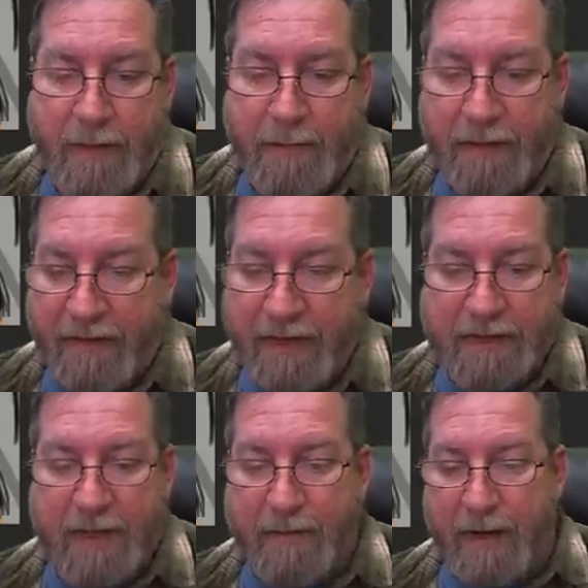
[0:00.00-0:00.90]
but
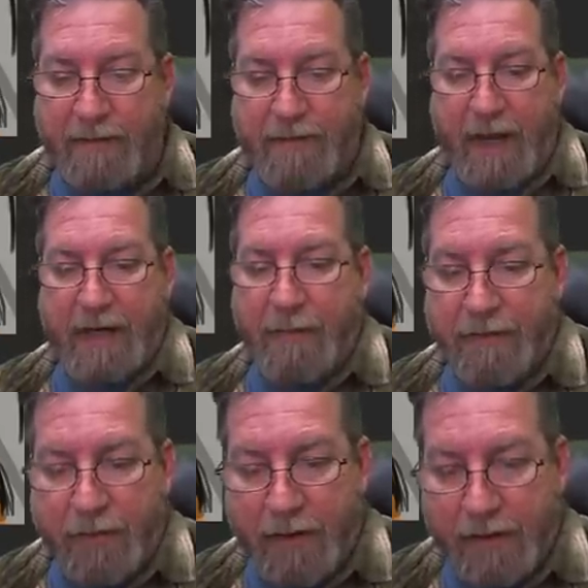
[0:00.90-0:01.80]
things like my animal
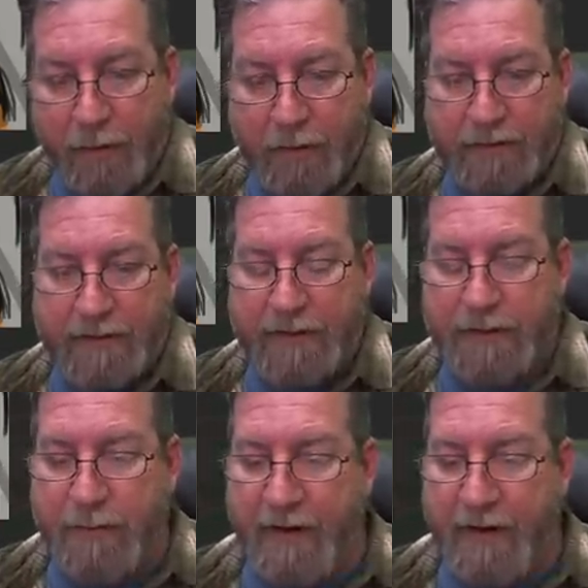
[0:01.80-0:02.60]
drawing courses,